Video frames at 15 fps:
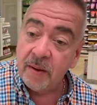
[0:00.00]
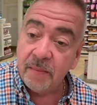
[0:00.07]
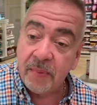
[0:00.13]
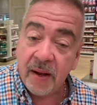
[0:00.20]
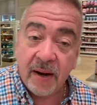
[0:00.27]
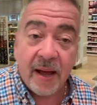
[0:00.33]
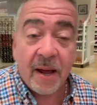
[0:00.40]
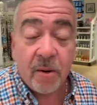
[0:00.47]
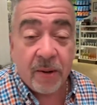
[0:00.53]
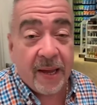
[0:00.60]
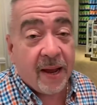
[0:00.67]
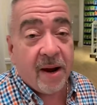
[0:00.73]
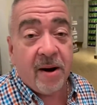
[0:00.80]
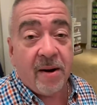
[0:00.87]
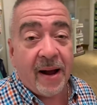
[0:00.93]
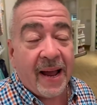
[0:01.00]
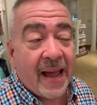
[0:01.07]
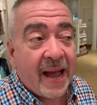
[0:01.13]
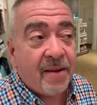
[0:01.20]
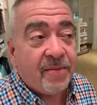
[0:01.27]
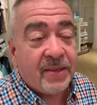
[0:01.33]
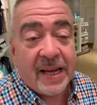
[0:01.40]
But I don't care. I
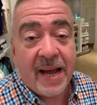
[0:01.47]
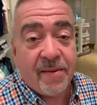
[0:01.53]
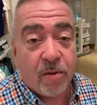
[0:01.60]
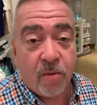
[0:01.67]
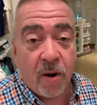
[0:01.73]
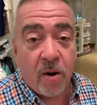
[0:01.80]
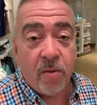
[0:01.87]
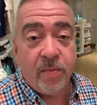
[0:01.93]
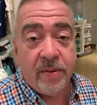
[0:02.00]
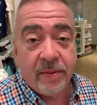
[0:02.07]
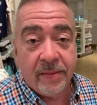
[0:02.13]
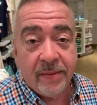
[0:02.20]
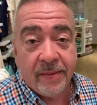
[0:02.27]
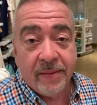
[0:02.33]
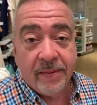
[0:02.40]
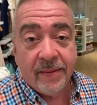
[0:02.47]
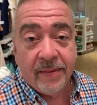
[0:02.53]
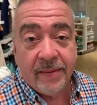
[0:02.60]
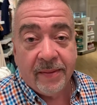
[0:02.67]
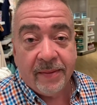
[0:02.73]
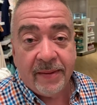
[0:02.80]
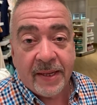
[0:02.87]
have to have a robe.
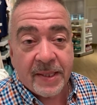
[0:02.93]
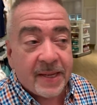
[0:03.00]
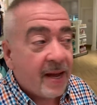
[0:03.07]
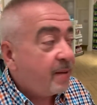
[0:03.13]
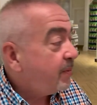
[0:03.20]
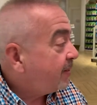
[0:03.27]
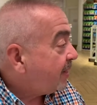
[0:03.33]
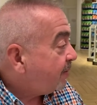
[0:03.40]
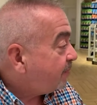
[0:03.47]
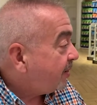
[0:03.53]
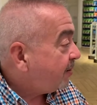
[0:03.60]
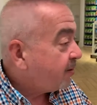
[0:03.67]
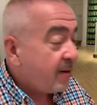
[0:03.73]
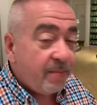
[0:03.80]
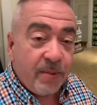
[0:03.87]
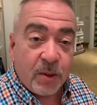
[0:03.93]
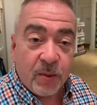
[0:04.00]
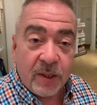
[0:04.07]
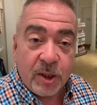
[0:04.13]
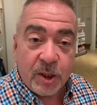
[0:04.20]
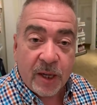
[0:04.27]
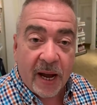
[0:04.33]
There's got to be that period
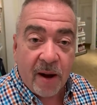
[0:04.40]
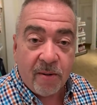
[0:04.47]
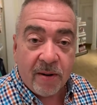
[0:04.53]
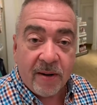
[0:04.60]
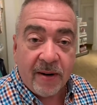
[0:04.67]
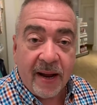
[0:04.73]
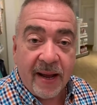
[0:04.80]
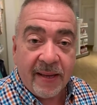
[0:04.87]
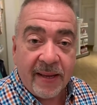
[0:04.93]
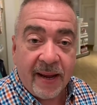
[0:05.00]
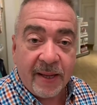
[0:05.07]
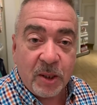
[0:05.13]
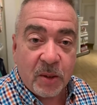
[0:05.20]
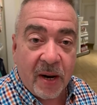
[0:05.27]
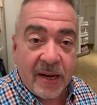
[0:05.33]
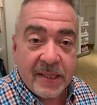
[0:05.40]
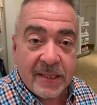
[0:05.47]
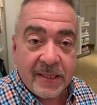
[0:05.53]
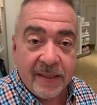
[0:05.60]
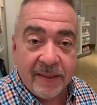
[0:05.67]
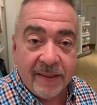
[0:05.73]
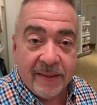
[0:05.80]
between shower and getting
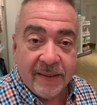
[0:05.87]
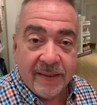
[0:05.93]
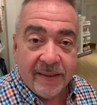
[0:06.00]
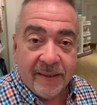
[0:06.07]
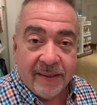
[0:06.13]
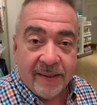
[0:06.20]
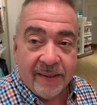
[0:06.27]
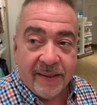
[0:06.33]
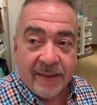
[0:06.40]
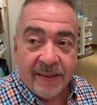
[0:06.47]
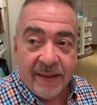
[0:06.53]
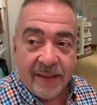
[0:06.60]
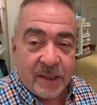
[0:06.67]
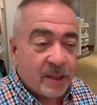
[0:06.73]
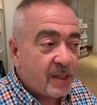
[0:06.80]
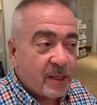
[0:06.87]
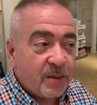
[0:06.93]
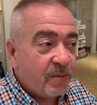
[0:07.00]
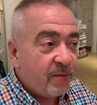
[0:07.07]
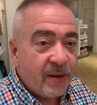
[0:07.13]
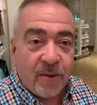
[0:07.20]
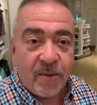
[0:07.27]
dressed. It just doesn't
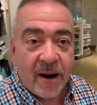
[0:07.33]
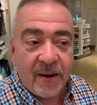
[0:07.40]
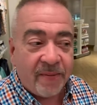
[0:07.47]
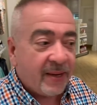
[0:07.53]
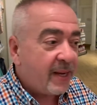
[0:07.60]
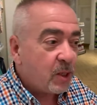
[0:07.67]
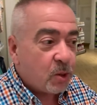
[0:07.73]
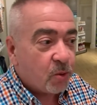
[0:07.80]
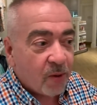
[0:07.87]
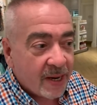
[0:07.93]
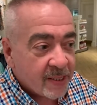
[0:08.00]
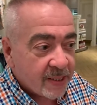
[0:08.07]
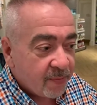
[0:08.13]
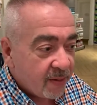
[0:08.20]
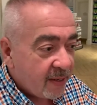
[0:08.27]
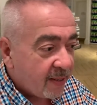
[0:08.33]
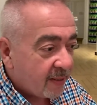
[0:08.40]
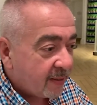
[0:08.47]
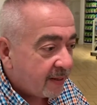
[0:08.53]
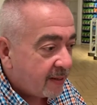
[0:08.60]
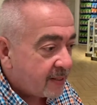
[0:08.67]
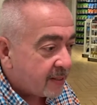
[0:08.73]
feel right if I get dressed
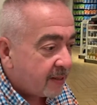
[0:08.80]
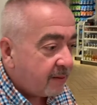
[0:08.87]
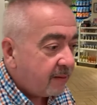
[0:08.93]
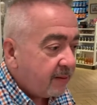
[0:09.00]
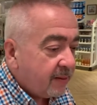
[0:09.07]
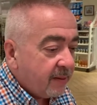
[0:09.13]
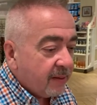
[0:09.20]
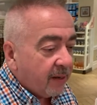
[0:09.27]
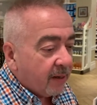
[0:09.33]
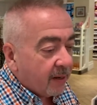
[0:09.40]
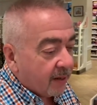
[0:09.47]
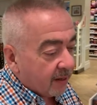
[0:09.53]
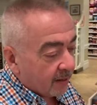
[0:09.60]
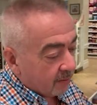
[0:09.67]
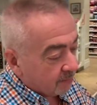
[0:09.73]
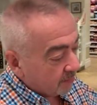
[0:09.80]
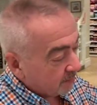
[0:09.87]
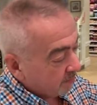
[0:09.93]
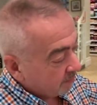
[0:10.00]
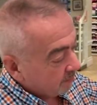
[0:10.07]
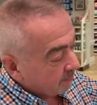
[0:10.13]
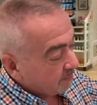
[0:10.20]
immediately. So, $75,
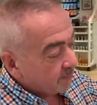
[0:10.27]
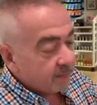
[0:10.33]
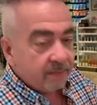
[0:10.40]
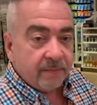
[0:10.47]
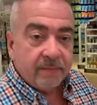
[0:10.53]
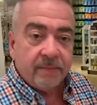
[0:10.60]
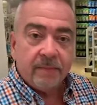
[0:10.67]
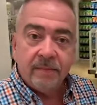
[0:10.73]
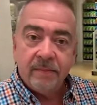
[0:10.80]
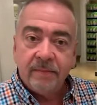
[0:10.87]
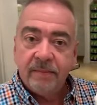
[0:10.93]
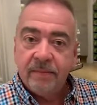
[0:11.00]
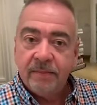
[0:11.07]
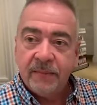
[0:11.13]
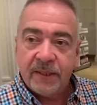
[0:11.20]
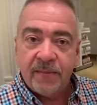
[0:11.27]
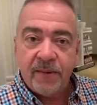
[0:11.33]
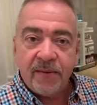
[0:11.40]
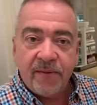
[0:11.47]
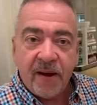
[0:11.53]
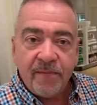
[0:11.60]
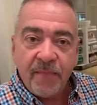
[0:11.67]

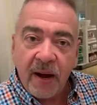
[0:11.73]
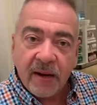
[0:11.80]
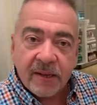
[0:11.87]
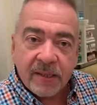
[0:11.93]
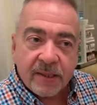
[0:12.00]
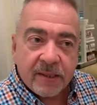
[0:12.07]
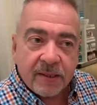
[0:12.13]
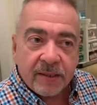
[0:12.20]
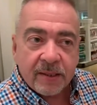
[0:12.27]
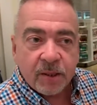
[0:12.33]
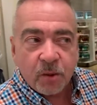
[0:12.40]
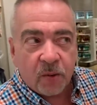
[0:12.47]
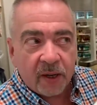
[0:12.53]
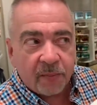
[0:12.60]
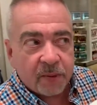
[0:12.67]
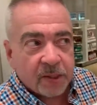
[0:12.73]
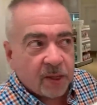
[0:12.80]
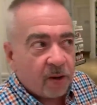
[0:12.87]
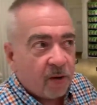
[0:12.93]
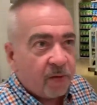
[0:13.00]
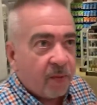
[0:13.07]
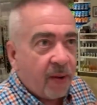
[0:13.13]
20%
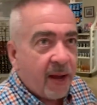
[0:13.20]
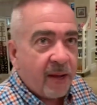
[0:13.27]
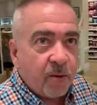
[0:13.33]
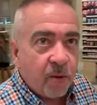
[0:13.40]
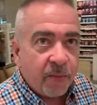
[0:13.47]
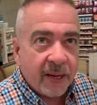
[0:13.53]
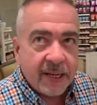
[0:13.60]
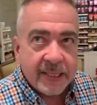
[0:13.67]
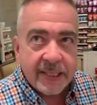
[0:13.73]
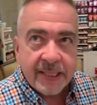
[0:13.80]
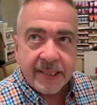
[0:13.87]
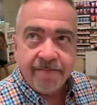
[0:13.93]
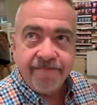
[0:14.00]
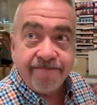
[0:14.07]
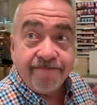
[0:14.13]
off my annual pass.